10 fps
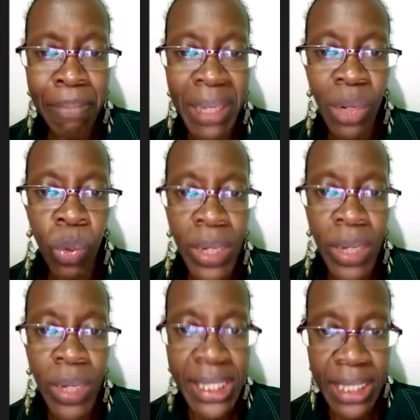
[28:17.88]

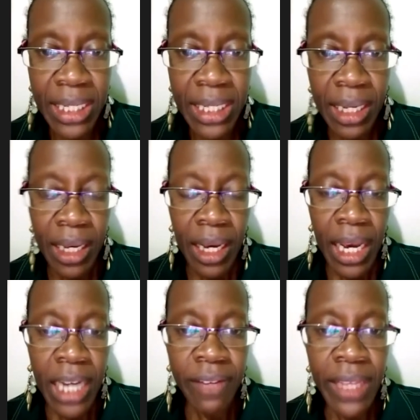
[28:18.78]
wasted. And
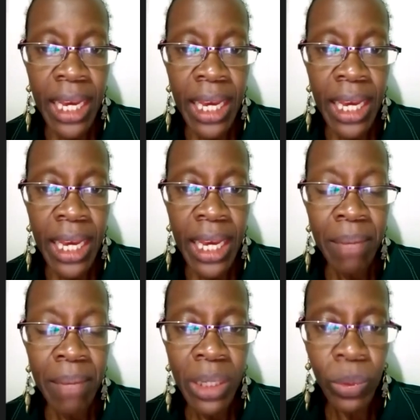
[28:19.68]
if they end up
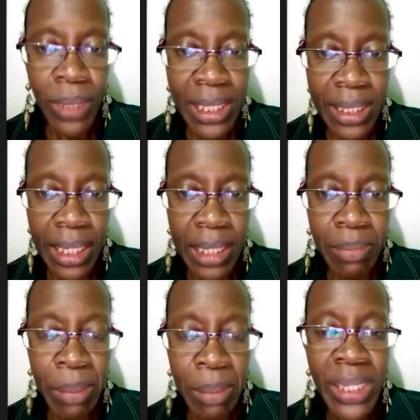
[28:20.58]
being wasted,
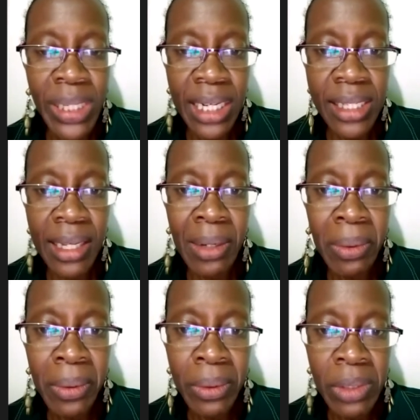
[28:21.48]
people will start saying, oh,
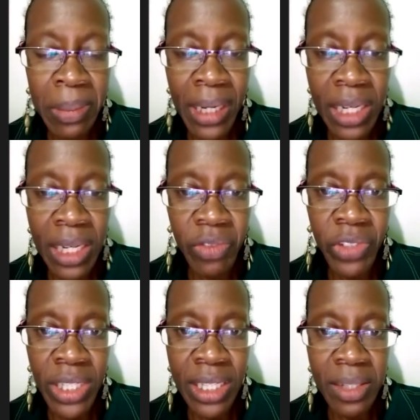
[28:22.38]
those products of
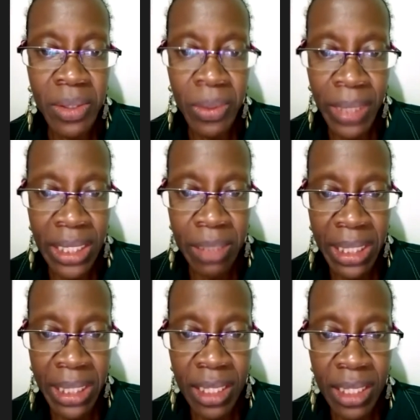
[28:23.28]
yours are so
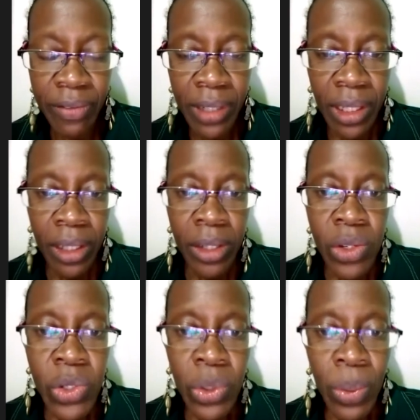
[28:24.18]
expensive.
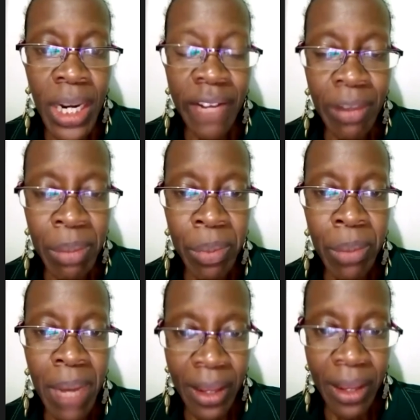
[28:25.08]
So whenever people
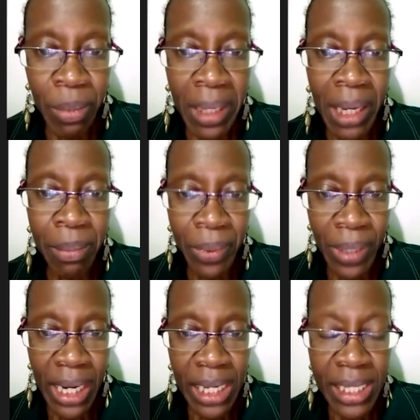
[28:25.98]
buy the home care
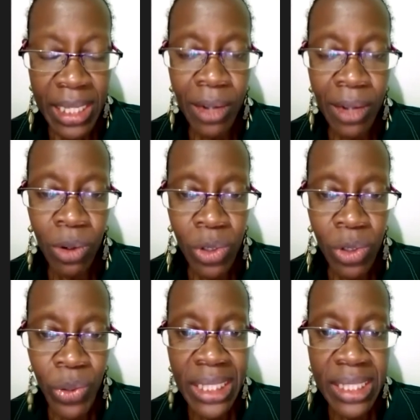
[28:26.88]
products, I go to
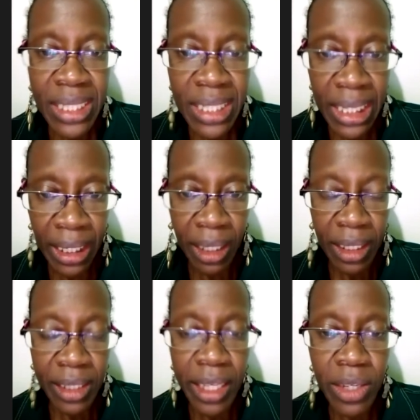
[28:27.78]
instill
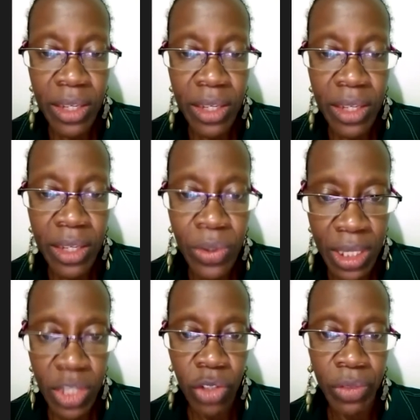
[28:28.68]
the usage
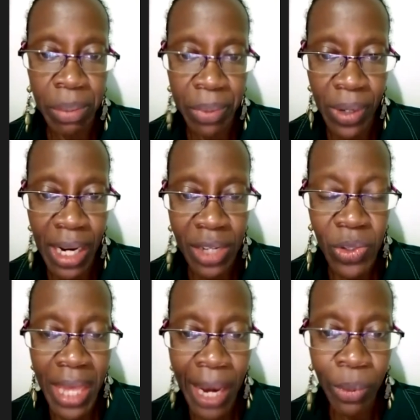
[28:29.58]
of the products. So
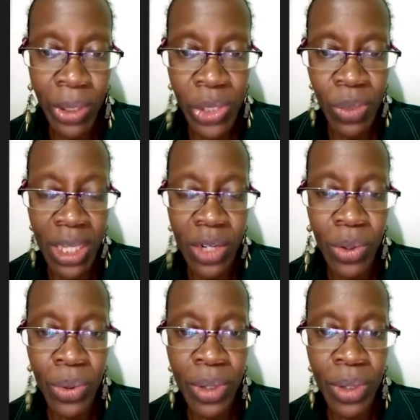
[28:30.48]
there I was with the two